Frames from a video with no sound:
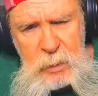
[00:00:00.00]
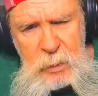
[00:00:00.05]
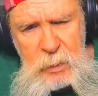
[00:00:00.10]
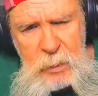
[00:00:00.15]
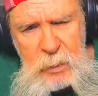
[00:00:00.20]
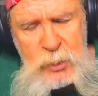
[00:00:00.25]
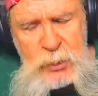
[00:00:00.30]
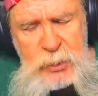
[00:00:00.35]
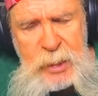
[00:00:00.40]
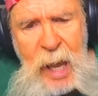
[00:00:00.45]

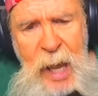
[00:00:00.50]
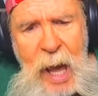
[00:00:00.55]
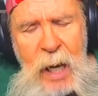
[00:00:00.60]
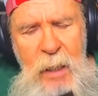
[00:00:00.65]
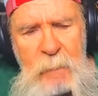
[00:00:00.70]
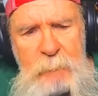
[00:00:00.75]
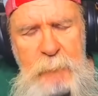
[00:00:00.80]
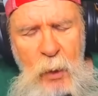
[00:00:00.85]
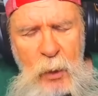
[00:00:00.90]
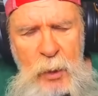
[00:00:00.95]

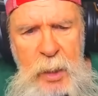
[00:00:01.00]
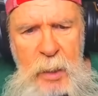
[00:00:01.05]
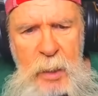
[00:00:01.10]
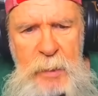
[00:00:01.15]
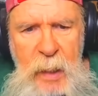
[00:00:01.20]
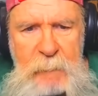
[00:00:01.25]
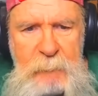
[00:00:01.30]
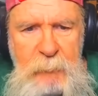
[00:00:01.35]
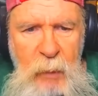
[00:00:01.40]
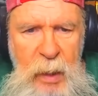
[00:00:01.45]
style of booking
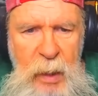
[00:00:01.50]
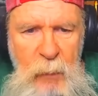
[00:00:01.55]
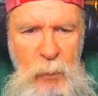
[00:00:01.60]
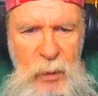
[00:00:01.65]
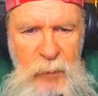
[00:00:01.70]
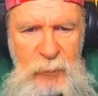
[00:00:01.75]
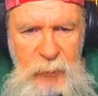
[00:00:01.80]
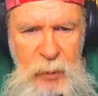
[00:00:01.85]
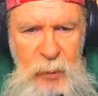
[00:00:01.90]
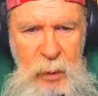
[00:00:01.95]
they bring
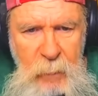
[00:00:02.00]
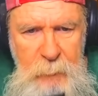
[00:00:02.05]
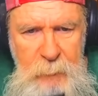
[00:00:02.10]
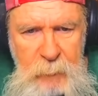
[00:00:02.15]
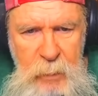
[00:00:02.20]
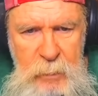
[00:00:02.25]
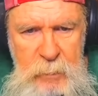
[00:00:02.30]
with them.